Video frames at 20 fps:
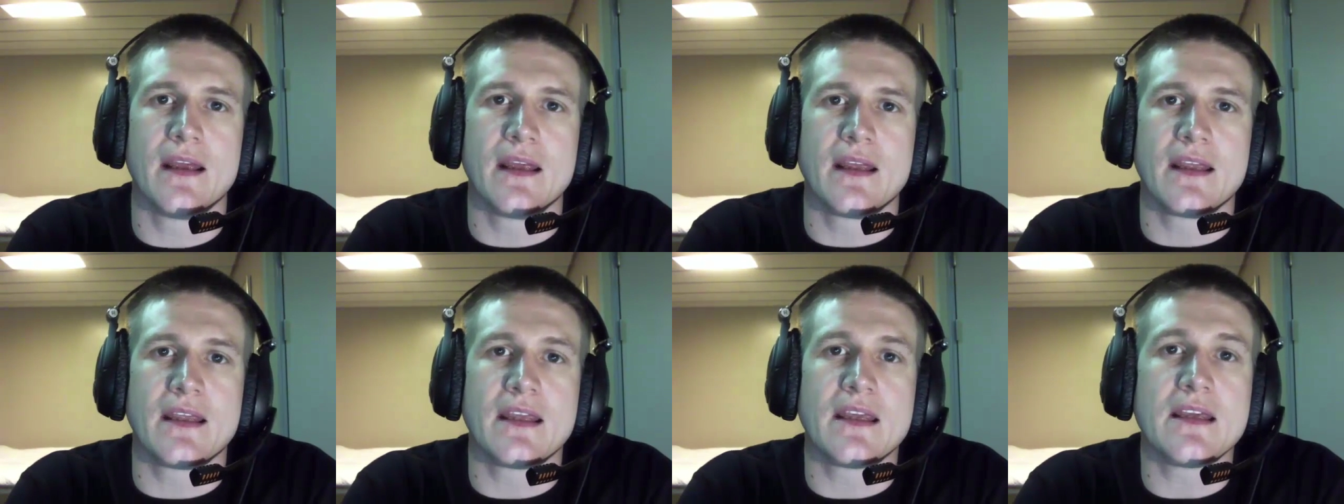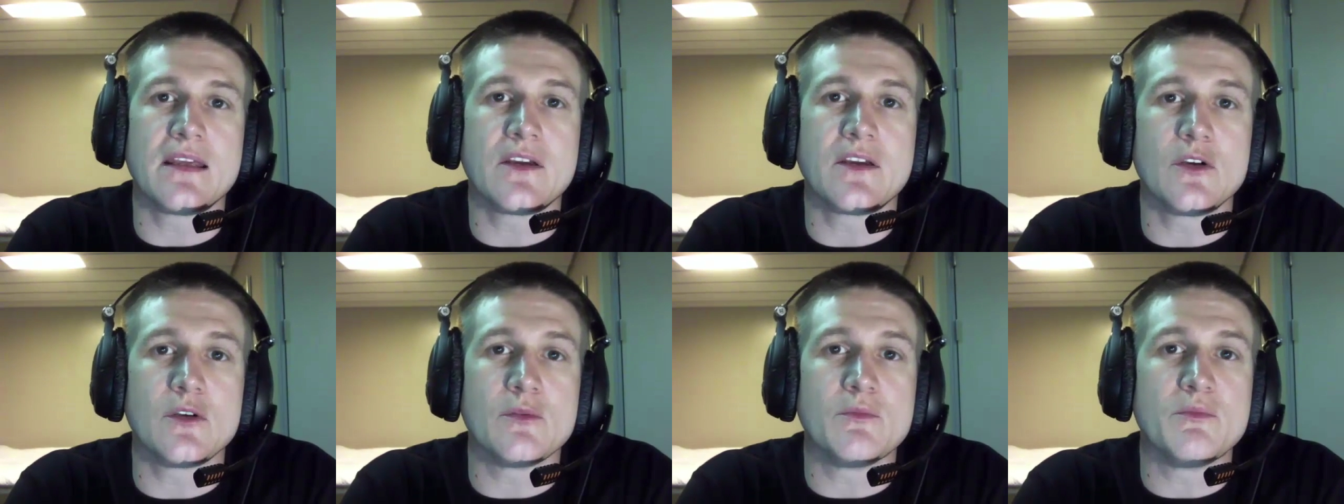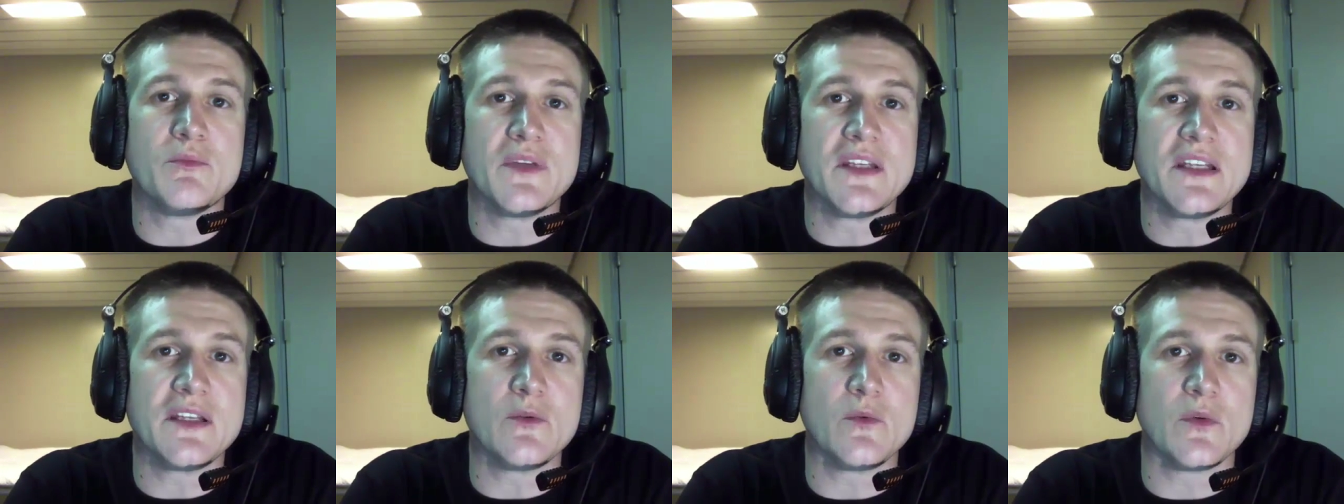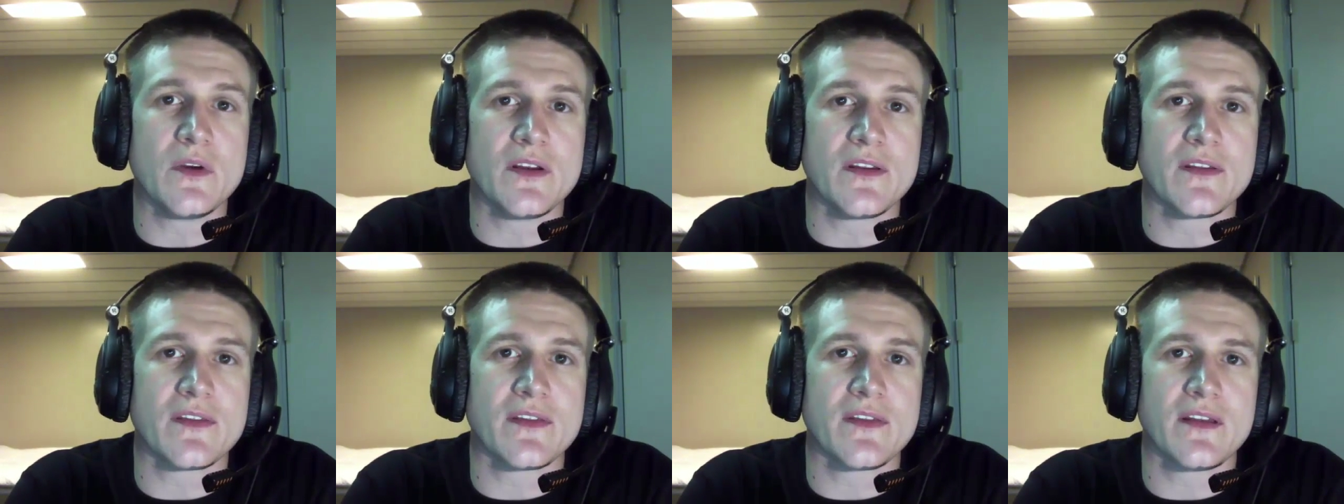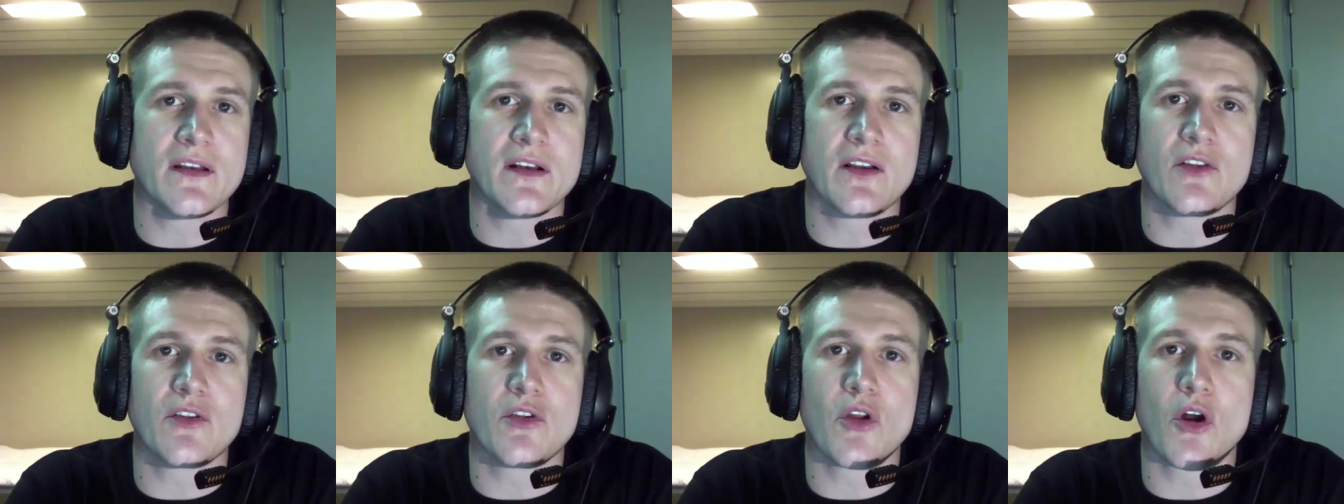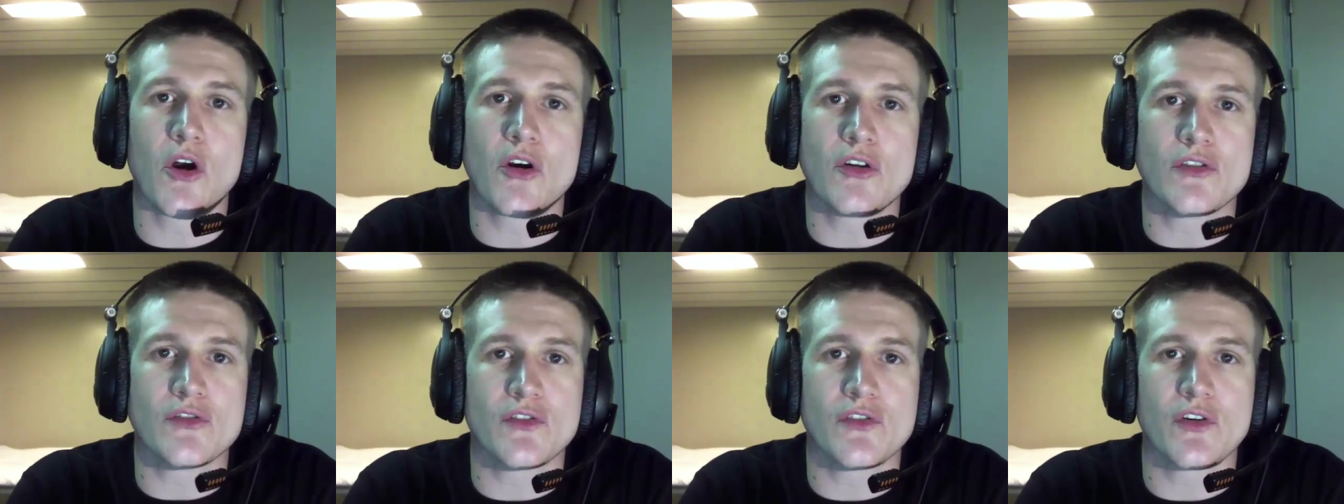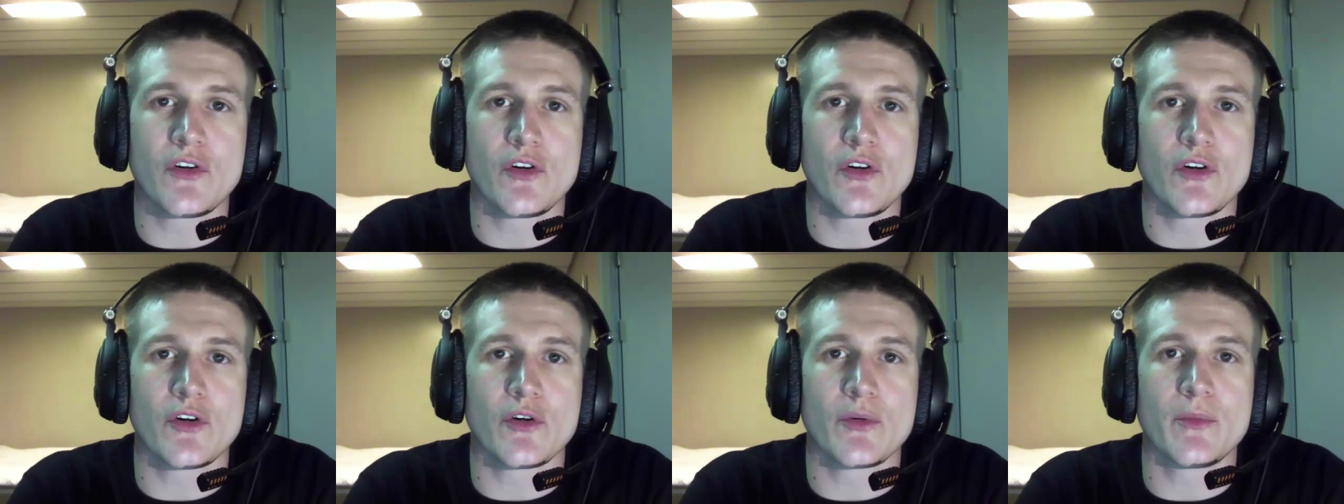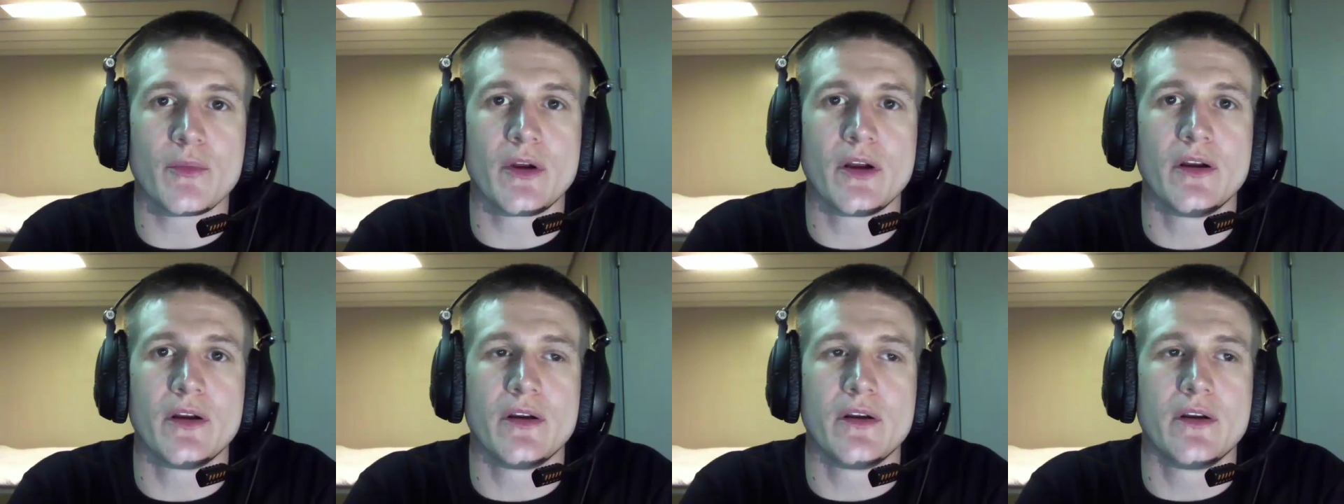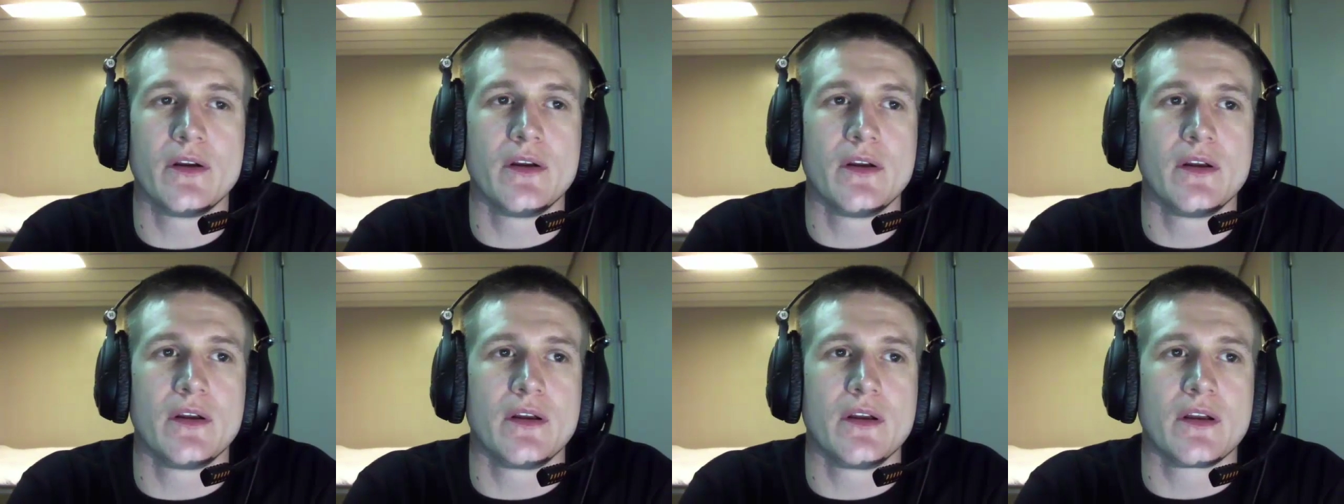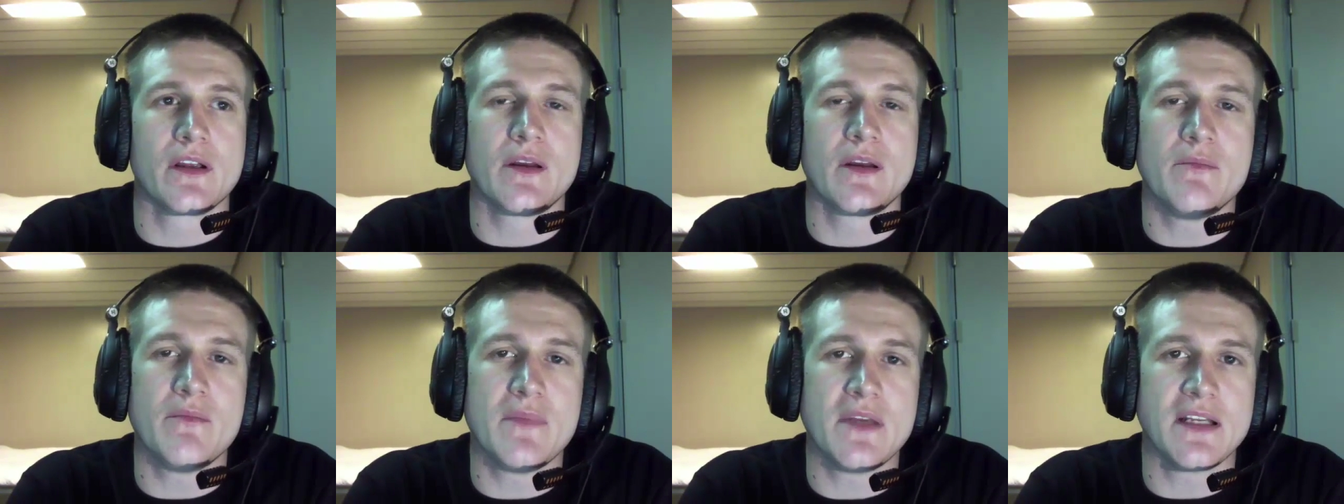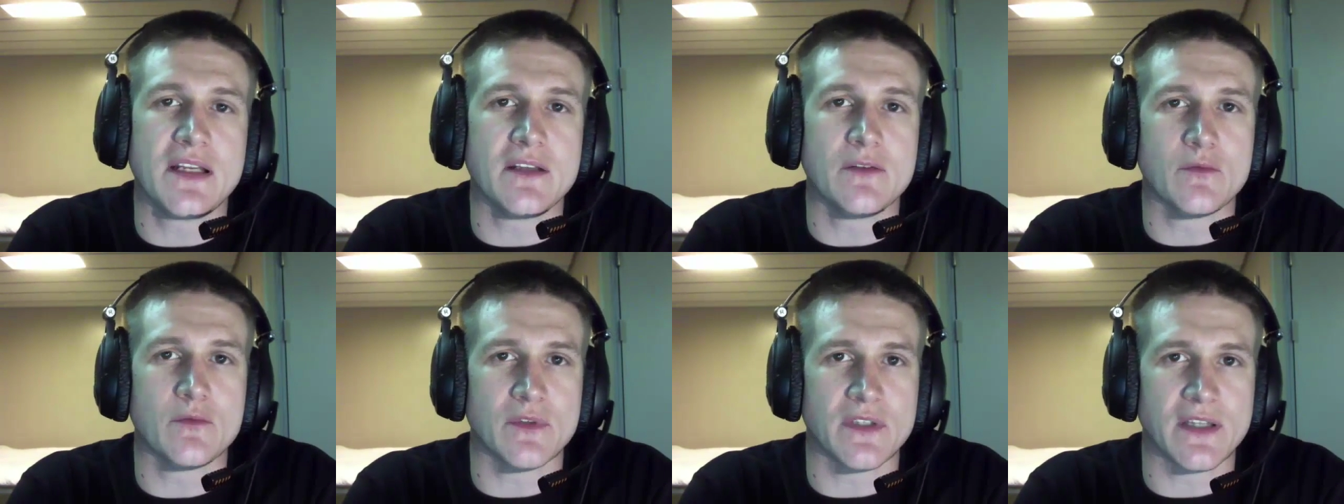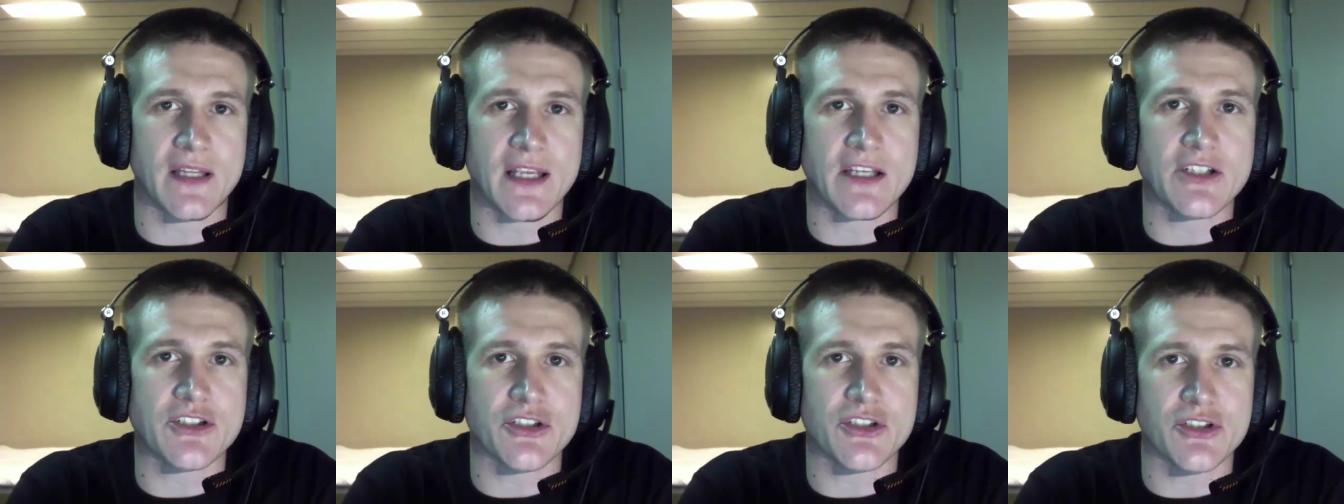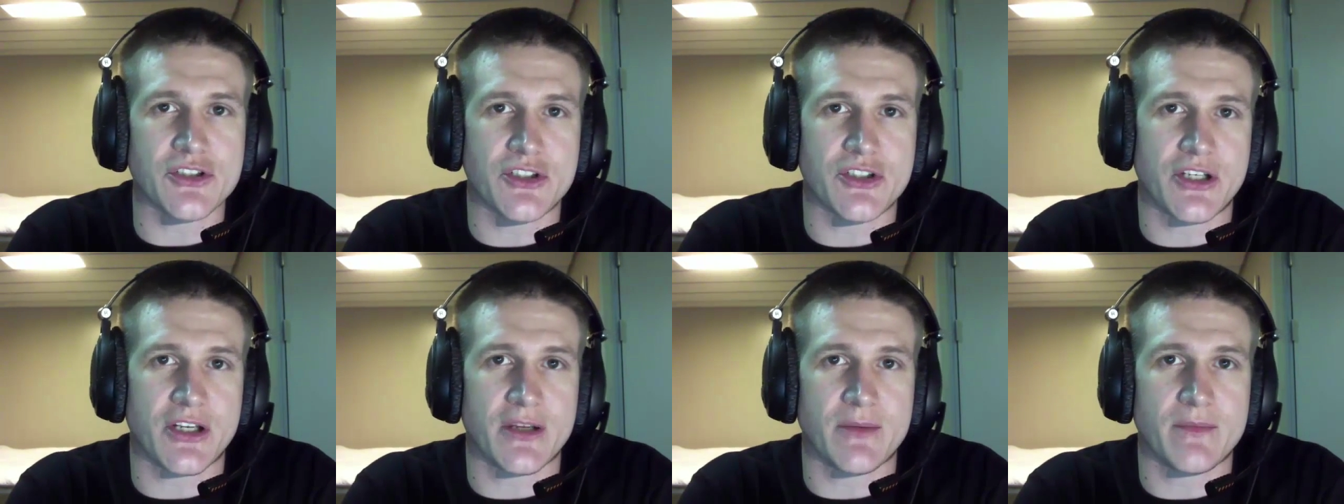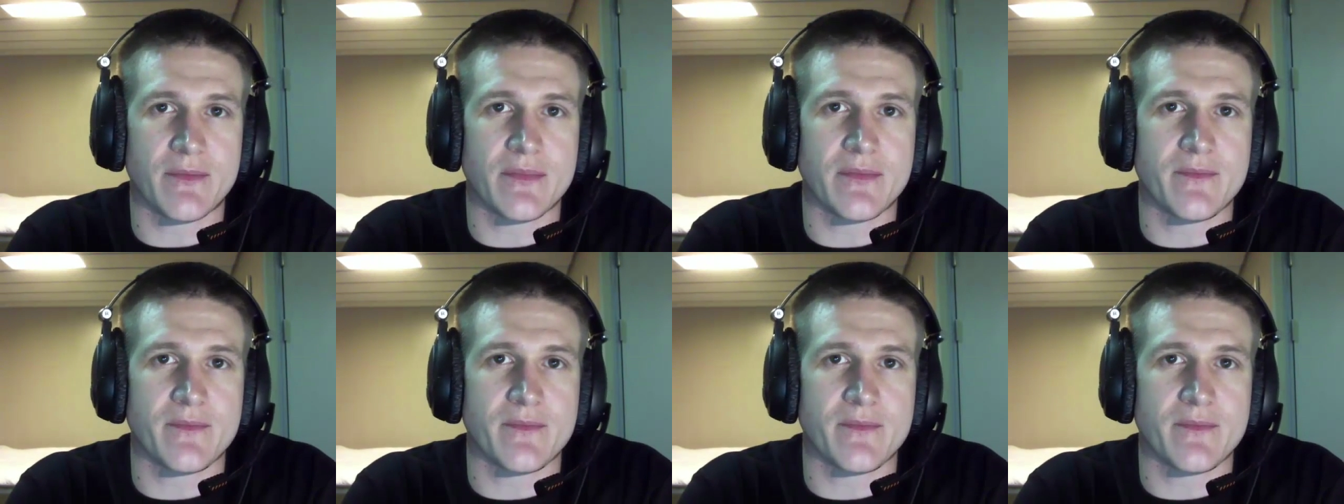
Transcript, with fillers: he could be with in a long term committed relationship.